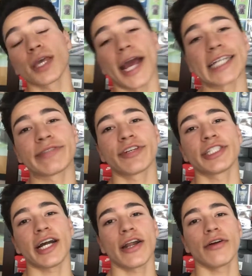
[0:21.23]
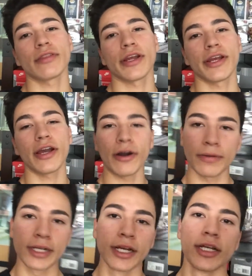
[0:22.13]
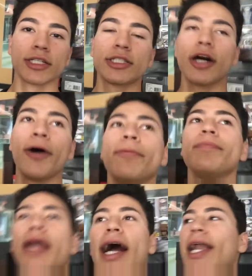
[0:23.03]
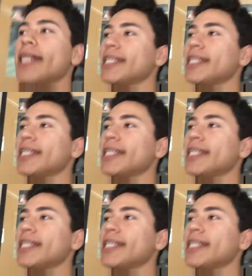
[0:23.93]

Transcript: Ask for a shout out, there you go. So, how not